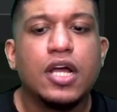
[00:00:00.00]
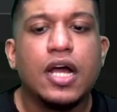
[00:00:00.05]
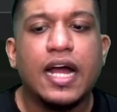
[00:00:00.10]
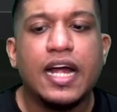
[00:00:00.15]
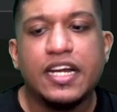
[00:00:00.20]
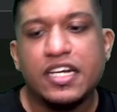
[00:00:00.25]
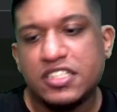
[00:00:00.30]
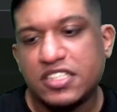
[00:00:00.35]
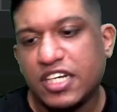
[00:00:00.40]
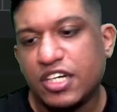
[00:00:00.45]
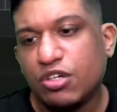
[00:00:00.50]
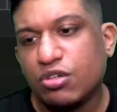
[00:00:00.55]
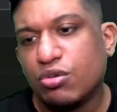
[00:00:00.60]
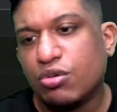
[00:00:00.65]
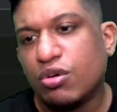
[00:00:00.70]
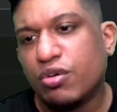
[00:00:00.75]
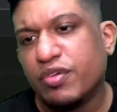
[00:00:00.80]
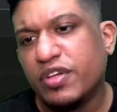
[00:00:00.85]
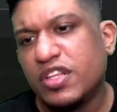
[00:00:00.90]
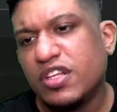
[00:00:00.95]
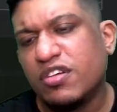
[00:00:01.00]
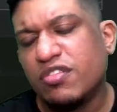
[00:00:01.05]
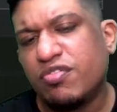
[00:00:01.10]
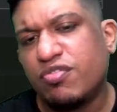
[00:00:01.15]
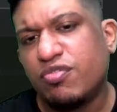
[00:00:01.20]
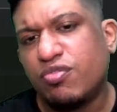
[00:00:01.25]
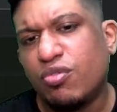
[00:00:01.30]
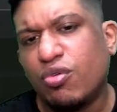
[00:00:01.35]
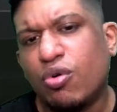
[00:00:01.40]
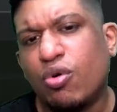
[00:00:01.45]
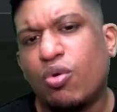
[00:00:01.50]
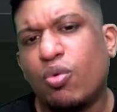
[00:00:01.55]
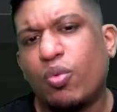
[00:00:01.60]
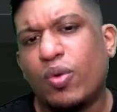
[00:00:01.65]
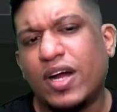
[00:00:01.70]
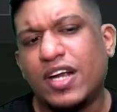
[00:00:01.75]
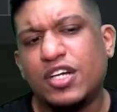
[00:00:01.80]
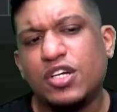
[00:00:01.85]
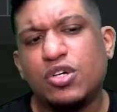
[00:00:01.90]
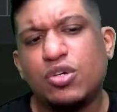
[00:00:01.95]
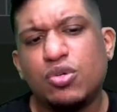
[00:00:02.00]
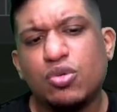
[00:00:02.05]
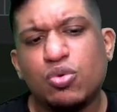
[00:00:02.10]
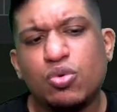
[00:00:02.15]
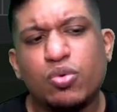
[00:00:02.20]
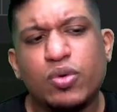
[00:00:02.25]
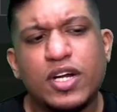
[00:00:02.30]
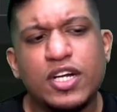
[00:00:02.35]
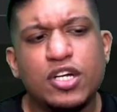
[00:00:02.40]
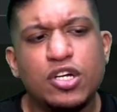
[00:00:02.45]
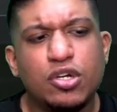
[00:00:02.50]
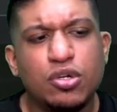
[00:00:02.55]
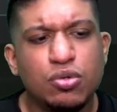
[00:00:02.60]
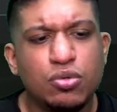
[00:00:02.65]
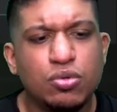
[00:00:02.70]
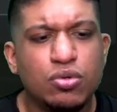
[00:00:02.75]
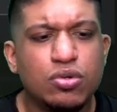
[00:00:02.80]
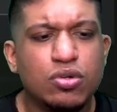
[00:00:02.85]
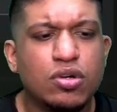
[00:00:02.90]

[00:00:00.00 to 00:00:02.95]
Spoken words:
I decide to go with the 4-1-2-1-2.